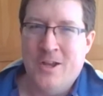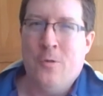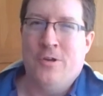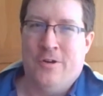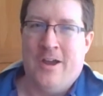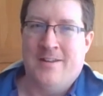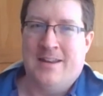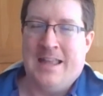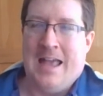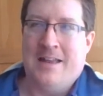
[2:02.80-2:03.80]
of know what you're going
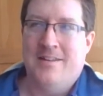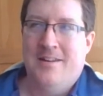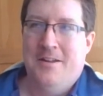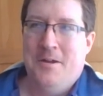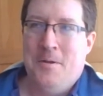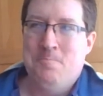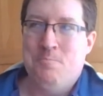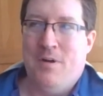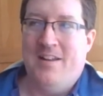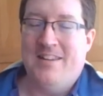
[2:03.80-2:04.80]
to get.
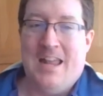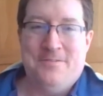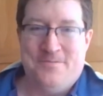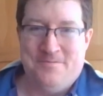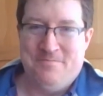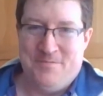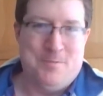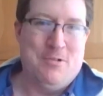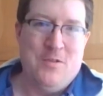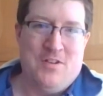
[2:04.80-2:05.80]
But if
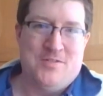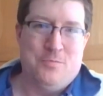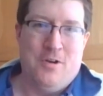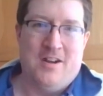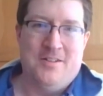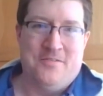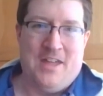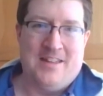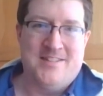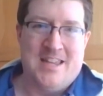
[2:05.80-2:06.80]
the previous work of
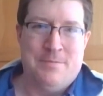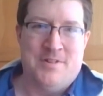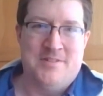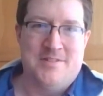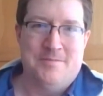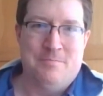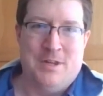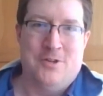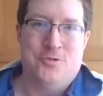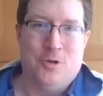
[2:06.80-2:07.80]
that team has
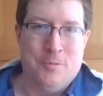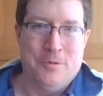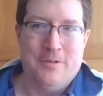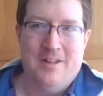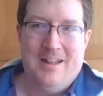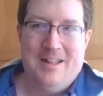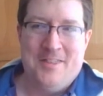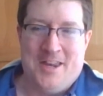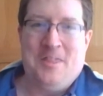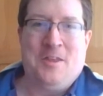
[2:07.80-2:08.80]
been enjoyable,
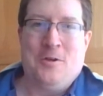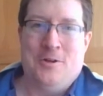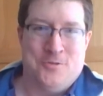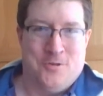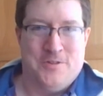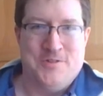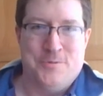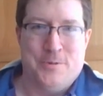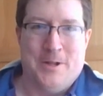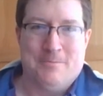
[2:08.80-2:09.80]
then I think you'll enjoy this
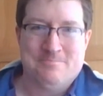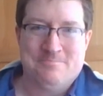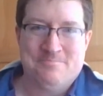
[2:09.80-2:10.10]
as well.